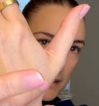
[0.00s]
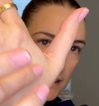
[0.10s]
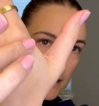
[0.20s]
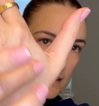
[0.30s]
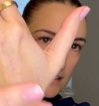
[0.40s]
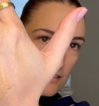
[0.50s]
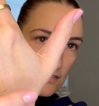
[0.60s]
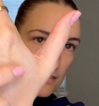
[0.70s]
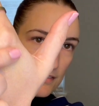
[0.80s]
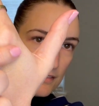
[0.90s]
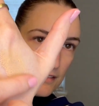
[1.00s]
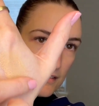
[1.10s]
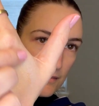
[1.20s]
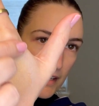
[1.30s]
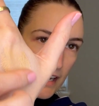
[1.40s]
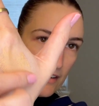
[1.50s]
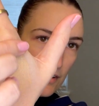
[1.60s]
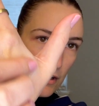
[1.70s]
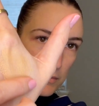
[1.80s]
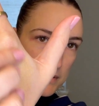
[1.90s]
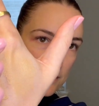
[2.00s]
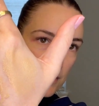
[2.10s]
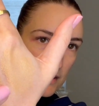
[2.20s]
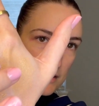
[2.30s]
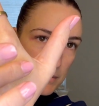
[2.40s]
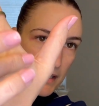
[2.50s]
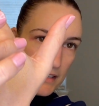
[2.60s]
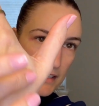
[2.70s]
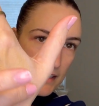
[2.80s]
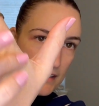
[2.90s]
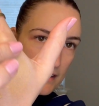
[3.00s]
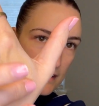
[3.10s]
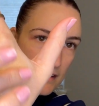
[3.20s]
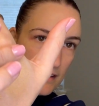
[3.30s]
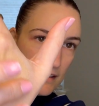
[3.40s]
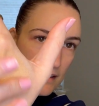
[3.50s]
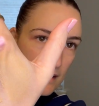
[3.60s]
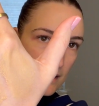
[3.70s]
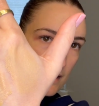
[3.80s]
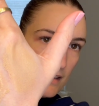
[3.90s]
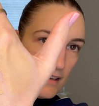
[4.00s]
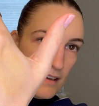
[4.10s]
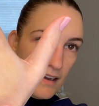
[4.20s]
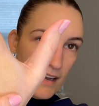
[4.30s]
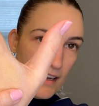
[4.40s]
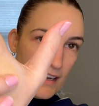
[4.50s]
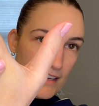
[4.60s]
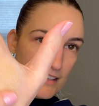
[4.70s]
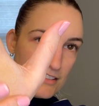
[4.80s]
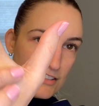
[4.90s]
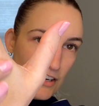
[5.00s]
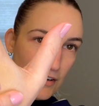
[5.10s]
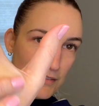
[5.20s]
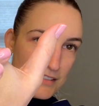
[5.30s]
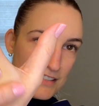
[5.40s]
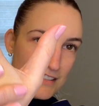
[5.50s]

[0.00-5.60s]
here and see if we have hopes for it to blend in. I don't